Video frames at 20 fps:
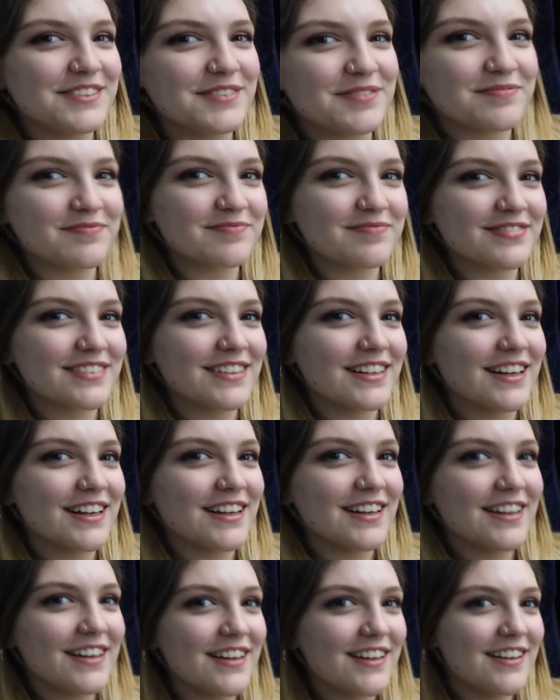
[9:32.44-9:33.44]

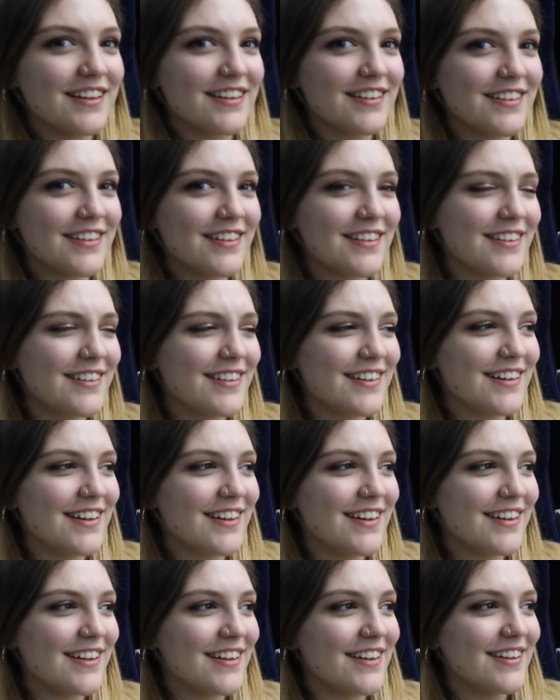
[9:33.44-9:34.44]

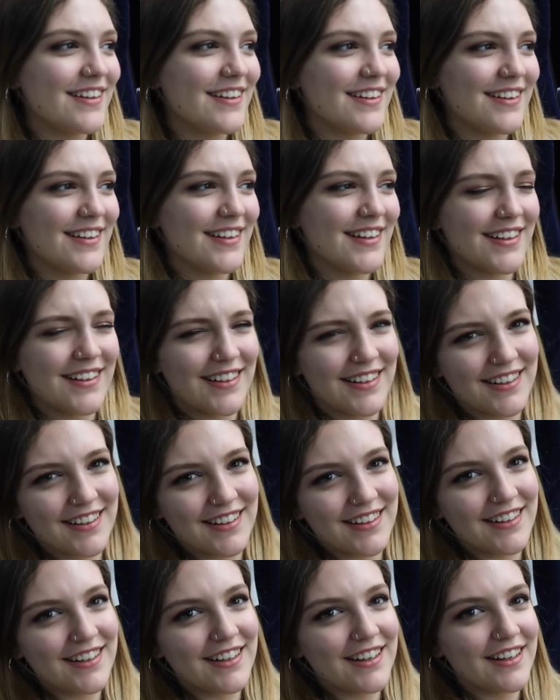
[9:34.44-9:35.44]

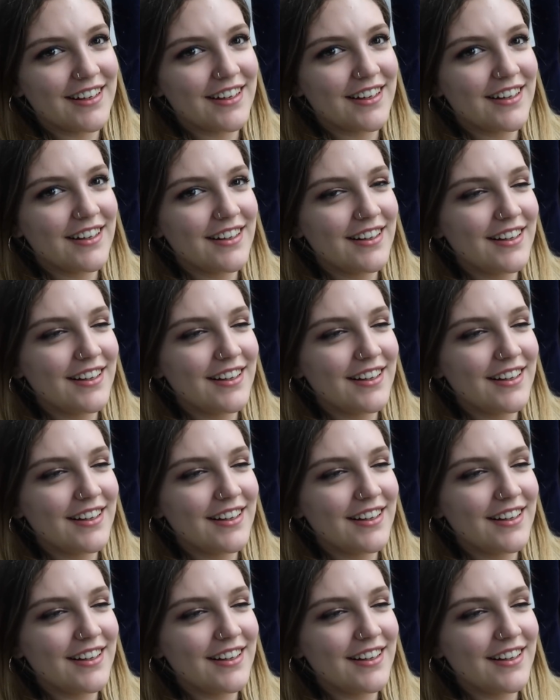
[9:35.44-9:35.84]
(silent)